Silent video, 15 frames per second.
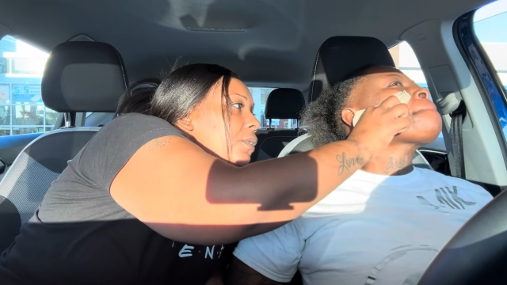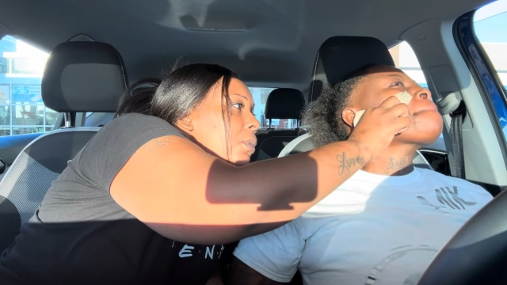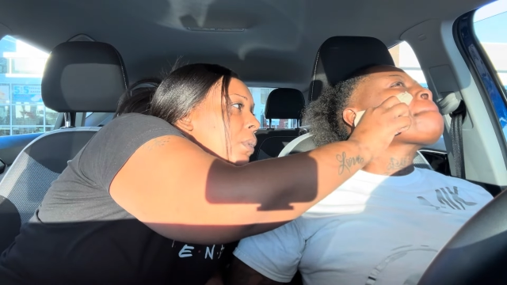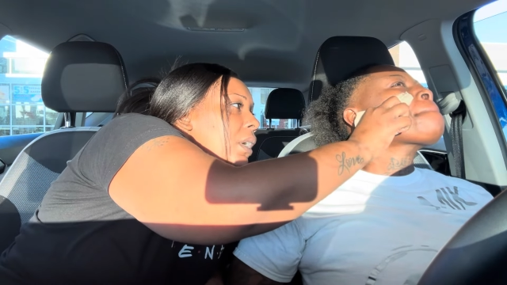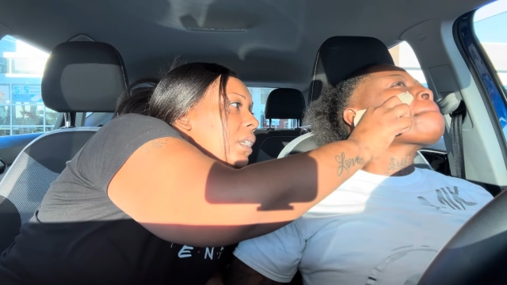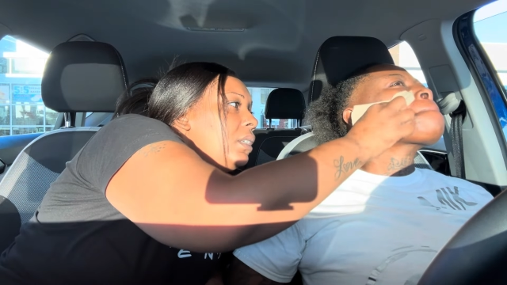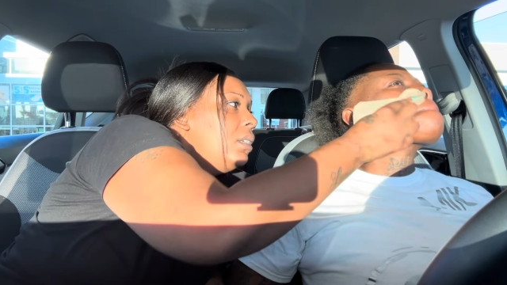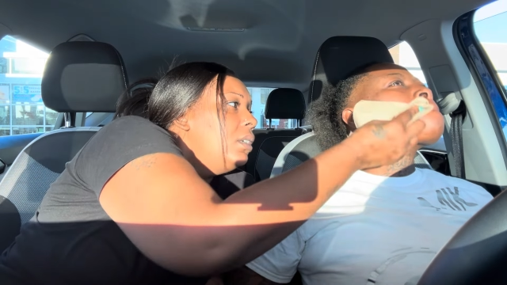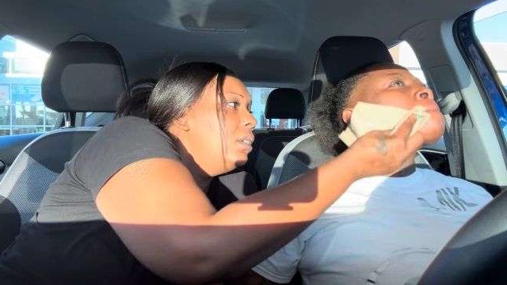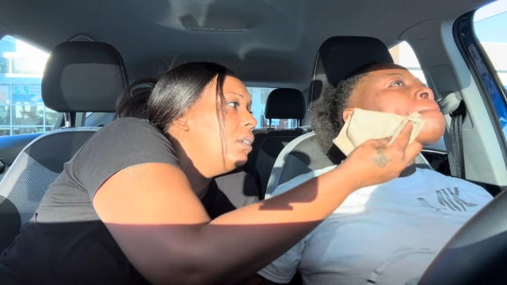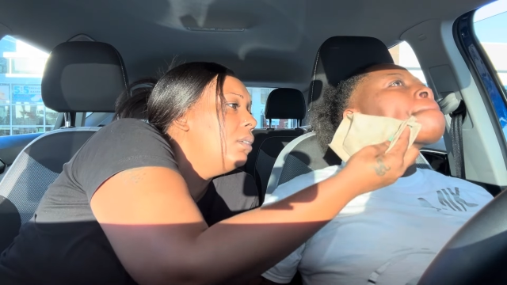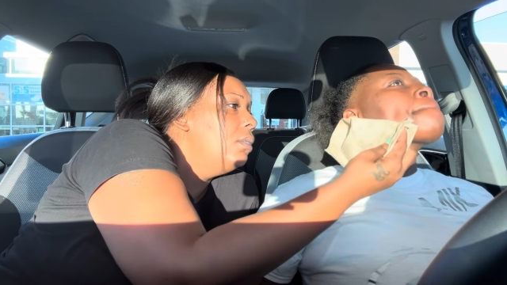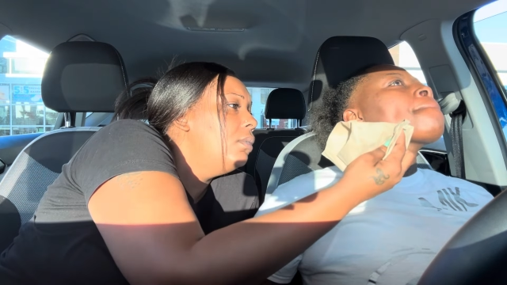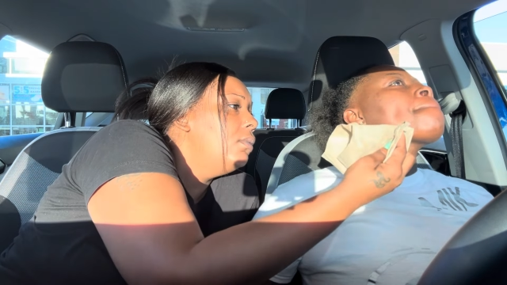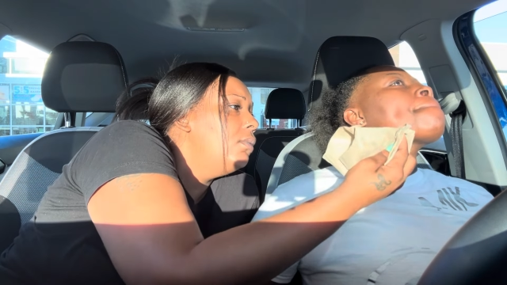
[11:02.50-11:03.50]
Speaker 1: you round it
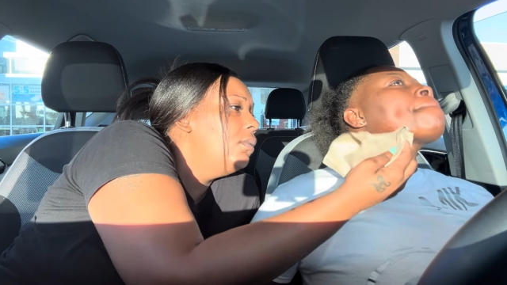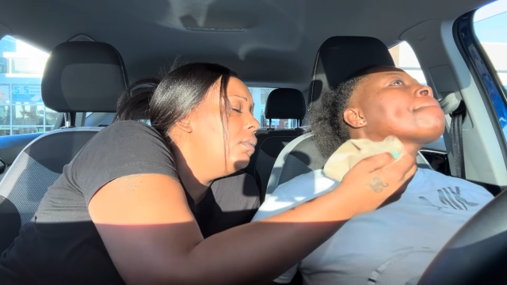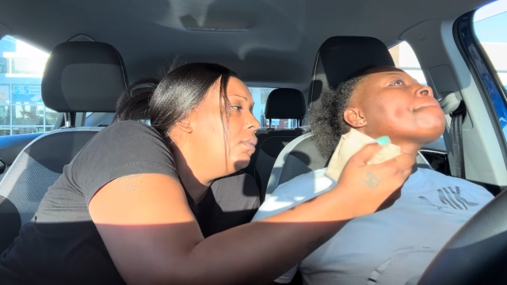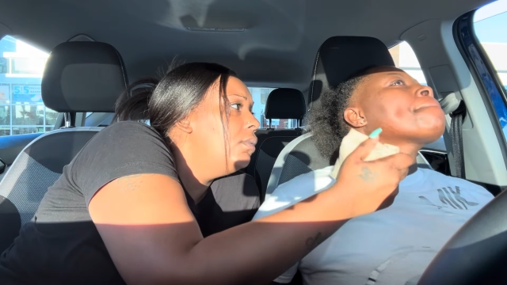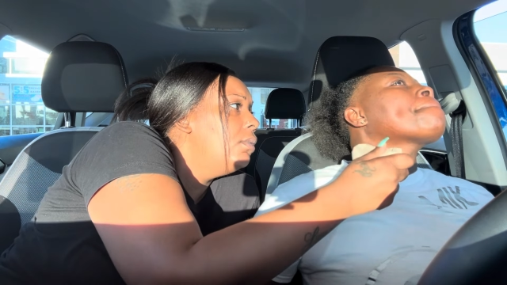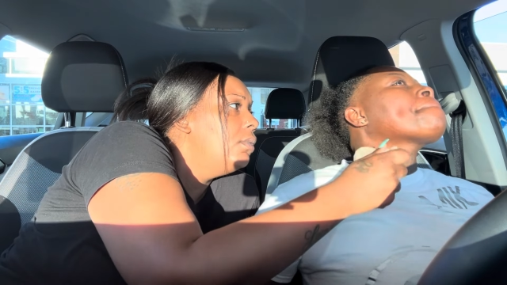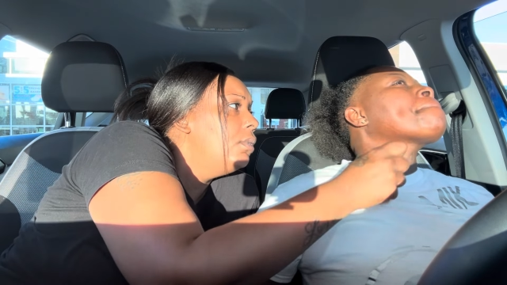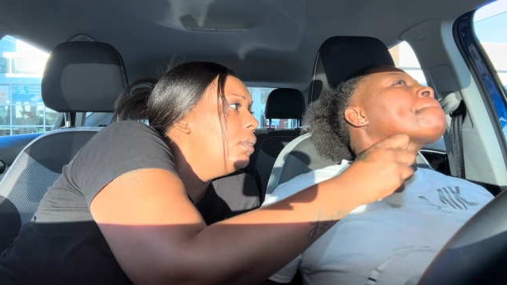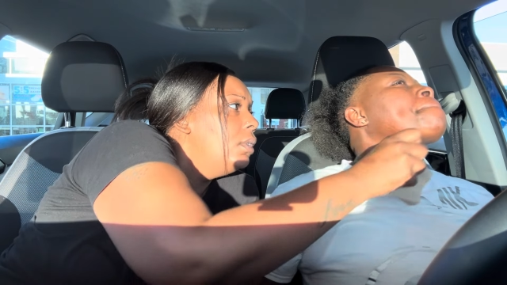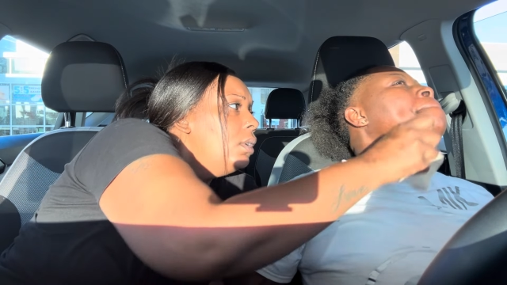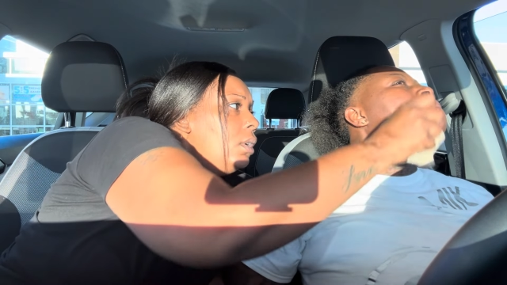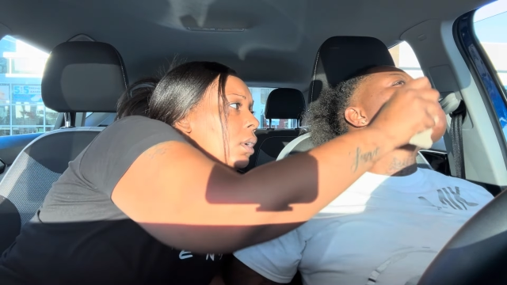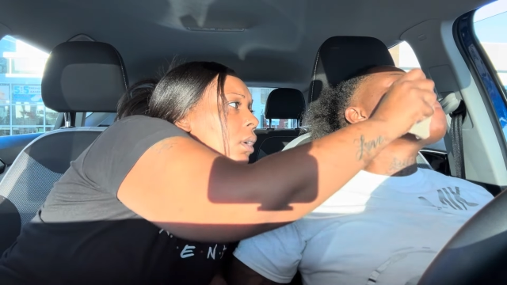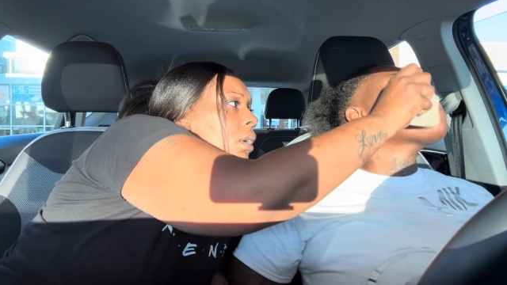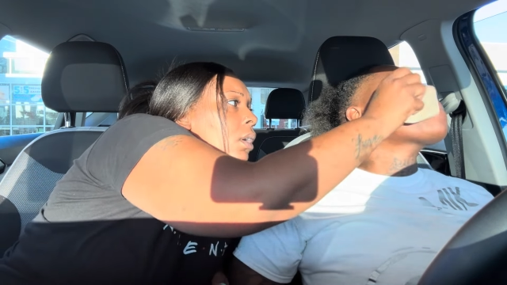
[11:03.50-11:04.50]
up.
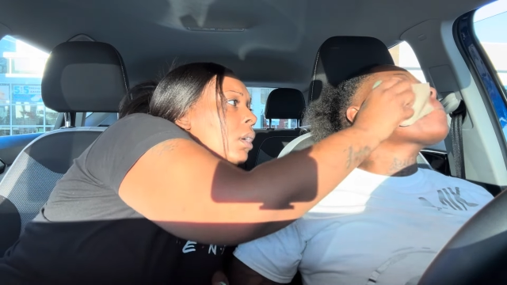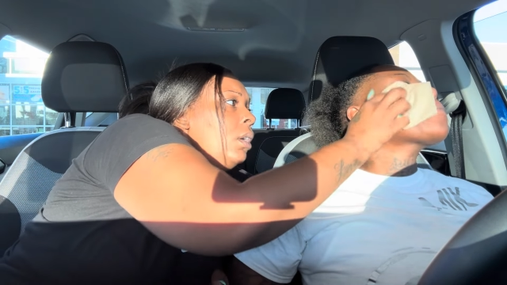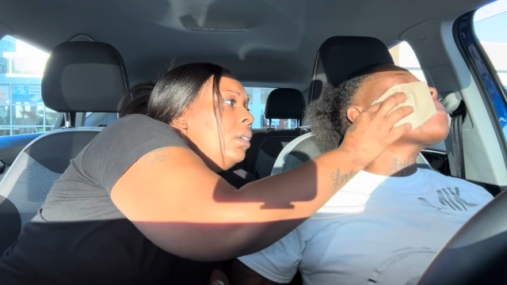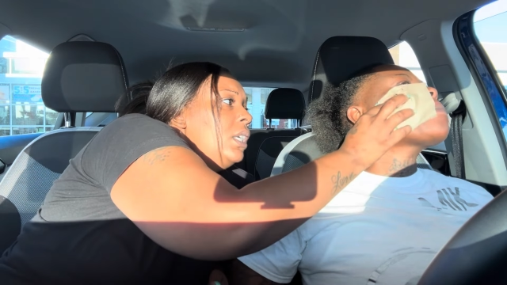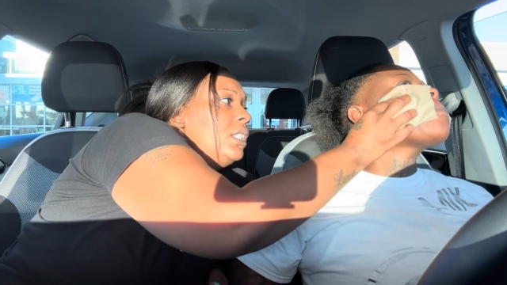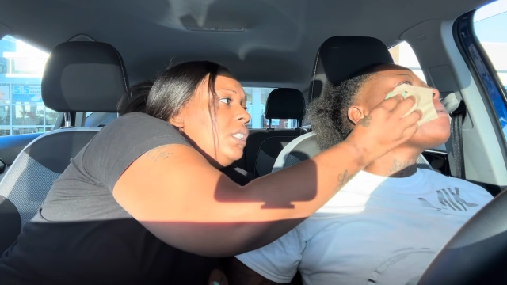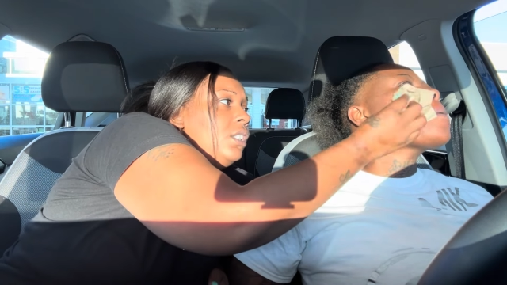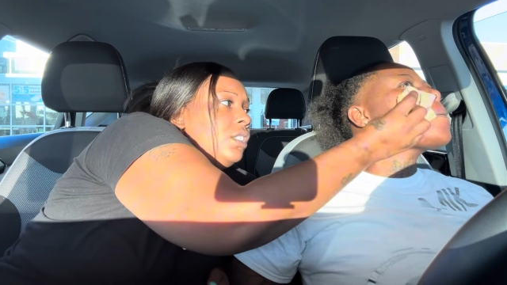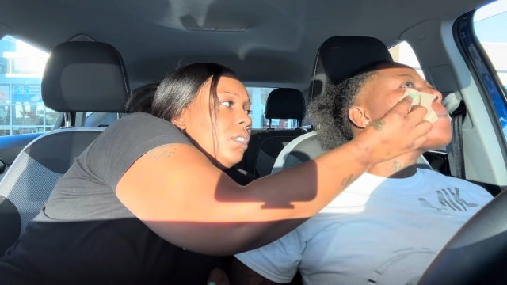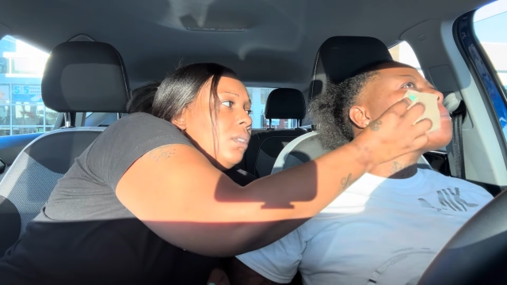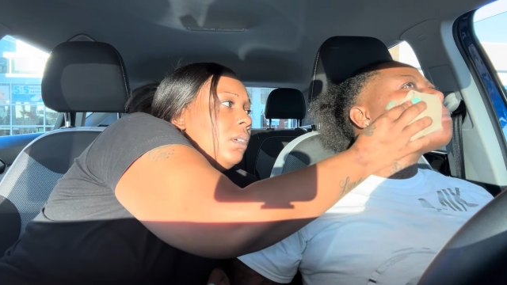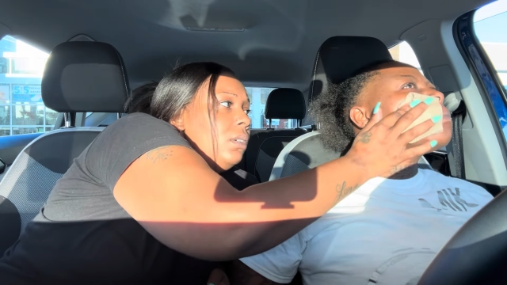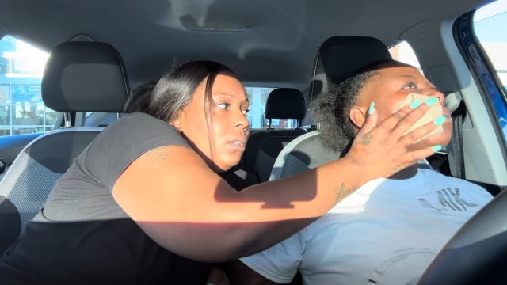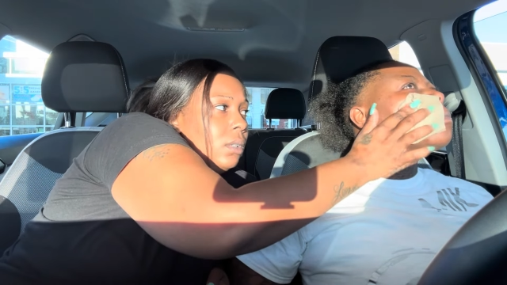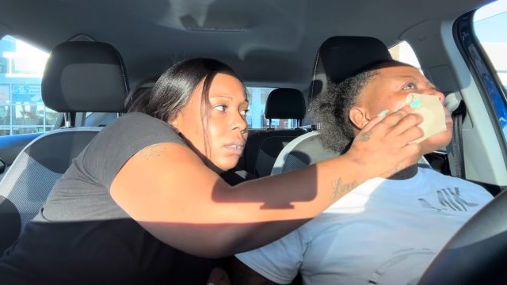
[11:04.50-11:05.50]
Oh, hold that
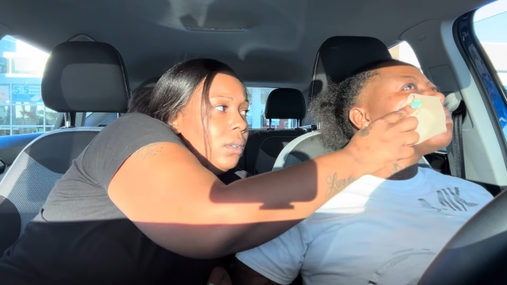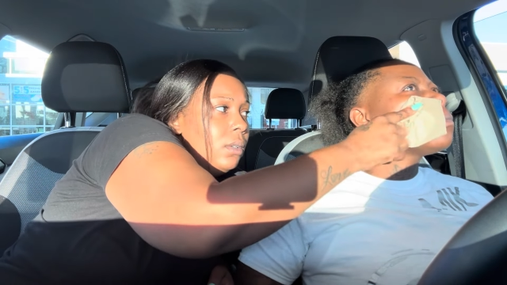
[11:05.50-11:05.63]
t-shirt up.